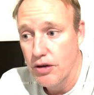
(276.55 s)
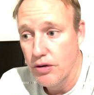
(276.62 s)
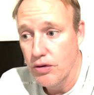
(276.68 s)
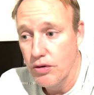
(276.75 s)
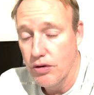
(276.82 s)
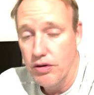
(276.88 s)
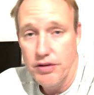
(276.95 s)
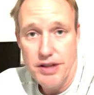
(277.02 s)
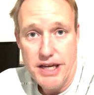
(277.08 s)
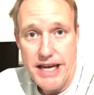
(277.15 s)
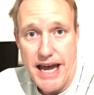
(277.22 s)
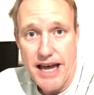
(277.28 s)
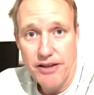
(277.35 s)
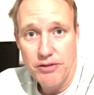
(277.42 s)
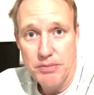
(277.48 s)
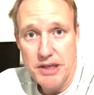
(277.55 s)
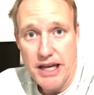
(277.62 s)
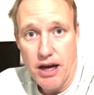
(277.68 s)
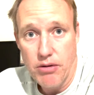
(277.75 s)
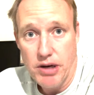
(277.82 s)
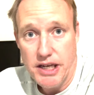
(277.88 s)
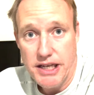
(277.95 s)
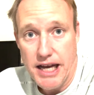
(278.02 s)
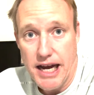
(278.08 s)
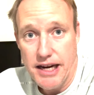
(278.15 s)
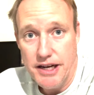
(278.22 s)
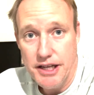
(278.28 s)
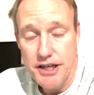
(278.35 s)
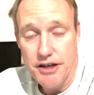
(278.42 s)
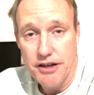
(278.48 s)
or they ask me how I
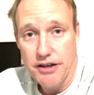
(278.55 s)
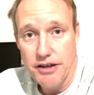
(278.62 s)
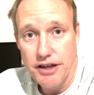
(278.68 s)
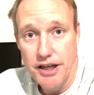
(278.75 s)
got here.